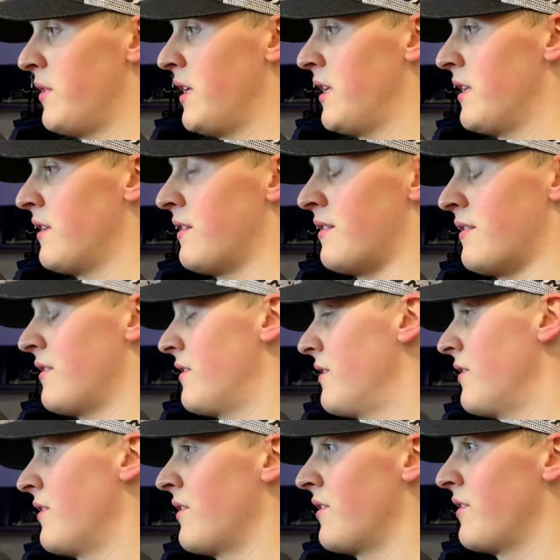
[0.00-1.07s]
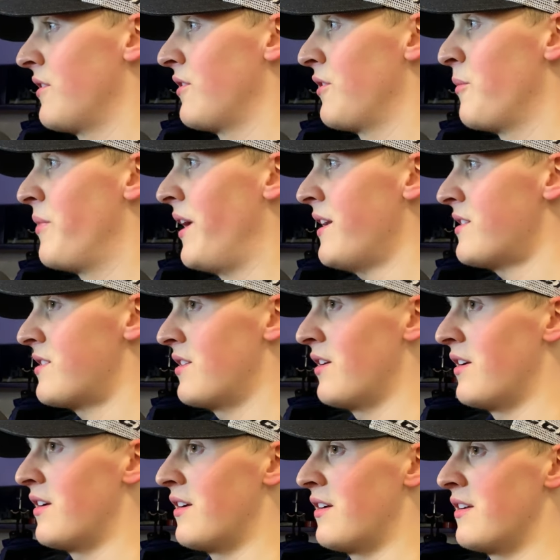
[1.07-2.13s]
mean, they're they're the best.
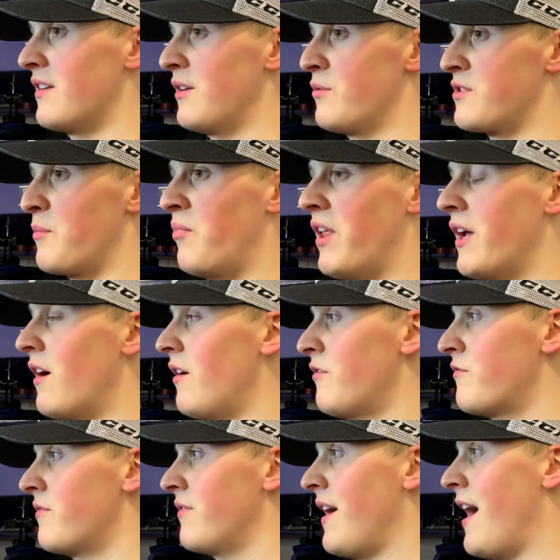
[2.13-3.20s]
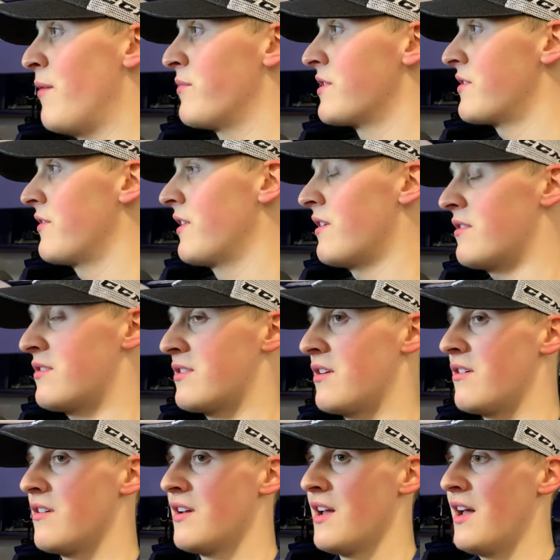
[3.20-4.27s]
They, it was a playoff atmosphere,
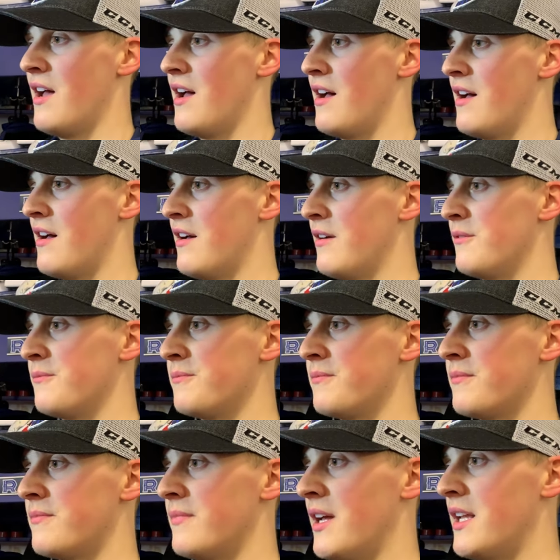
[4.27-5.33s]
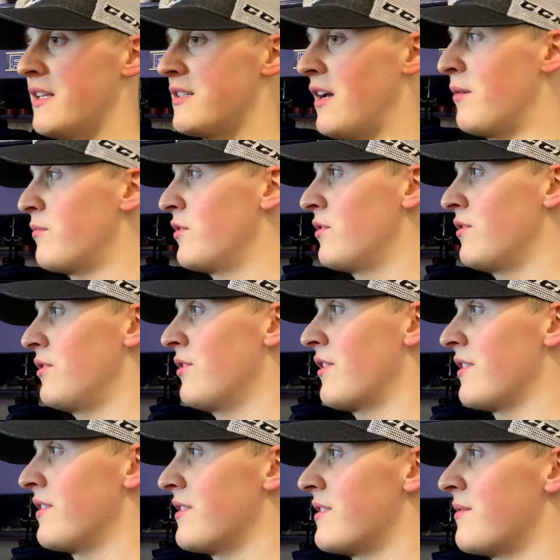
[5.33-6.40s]
so um, anytime you, you
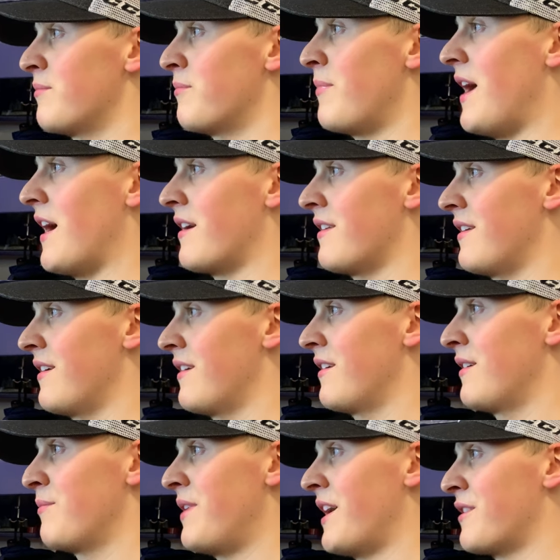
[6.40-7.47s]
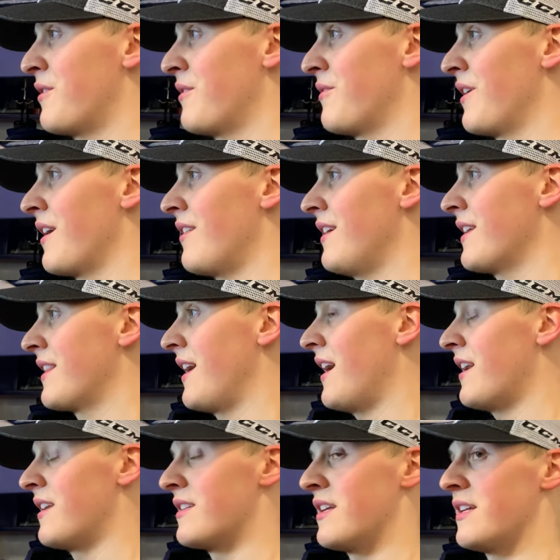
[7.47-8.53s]
can pack the pack the rink like
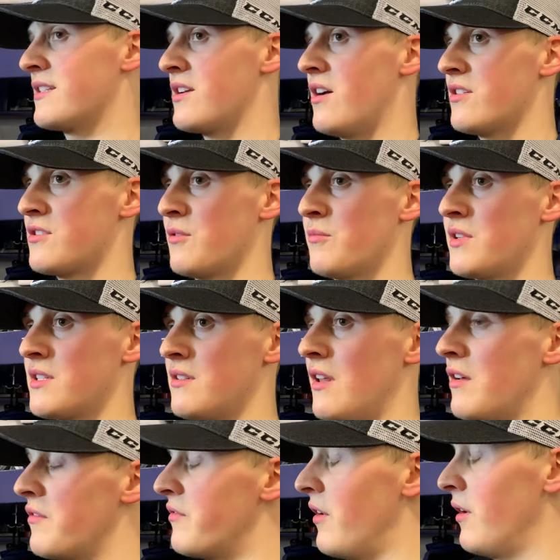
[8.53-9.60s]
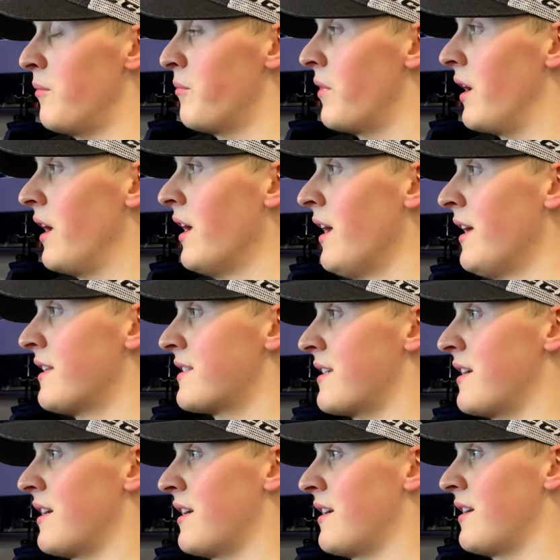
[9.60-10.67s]
that, it, it's awesome. It's a lot of fun, but
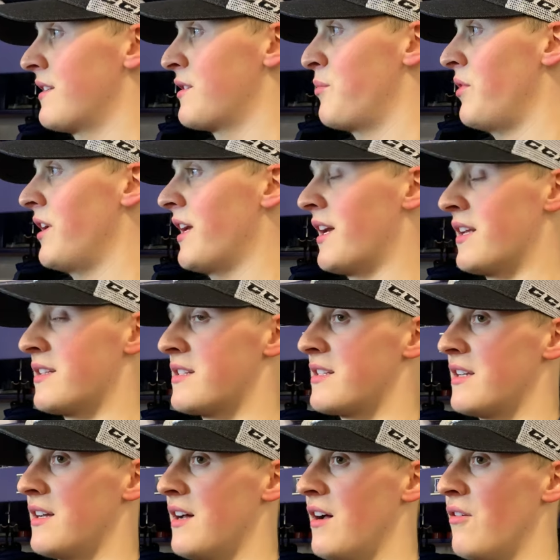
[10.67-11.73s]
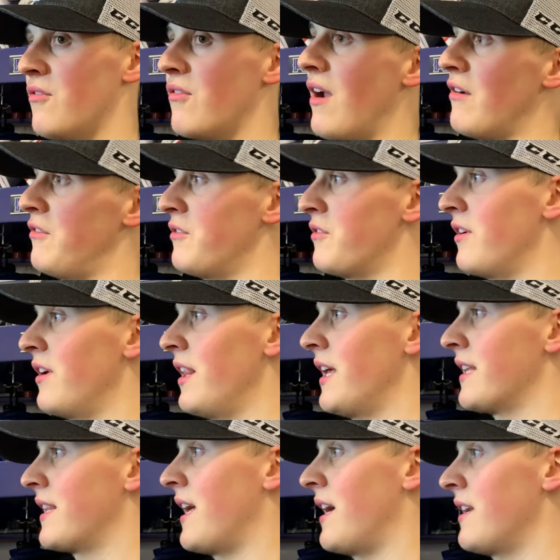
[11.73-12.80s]
to, to play against a rivalry
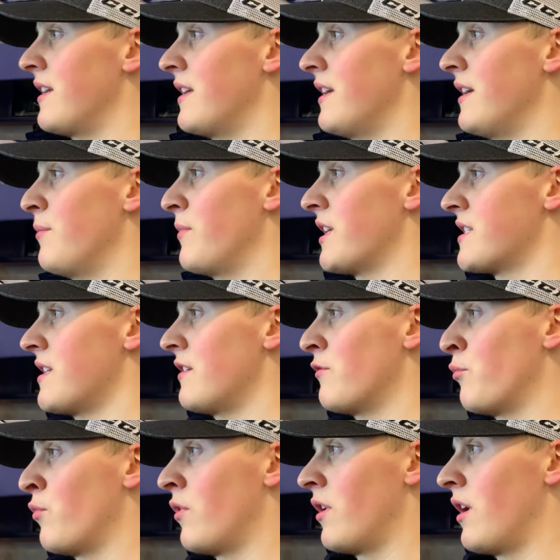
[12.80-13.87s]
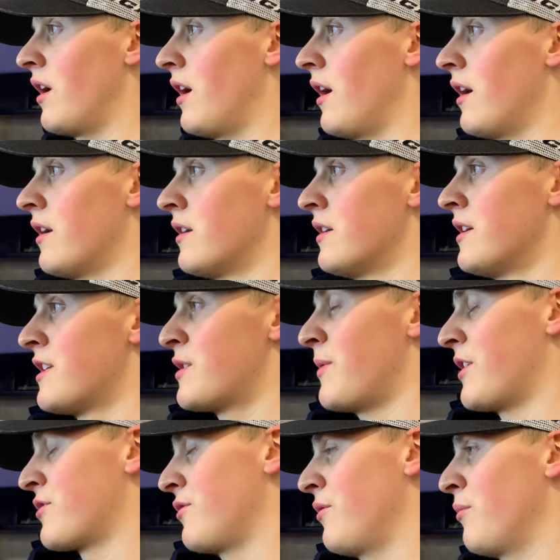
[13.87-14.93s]
like that, it, it makes it even more uh,
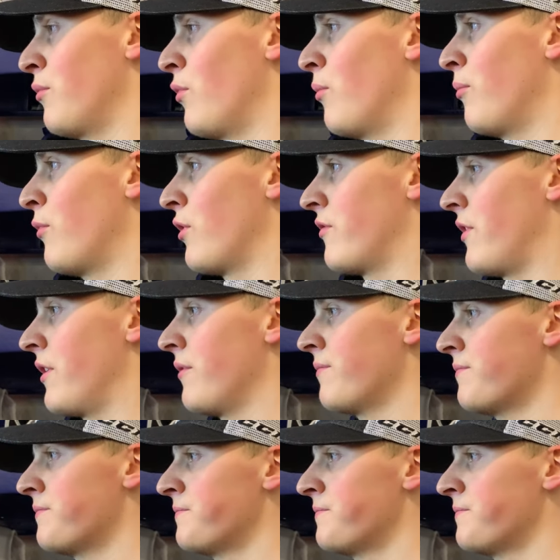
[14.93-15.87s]
special, more fun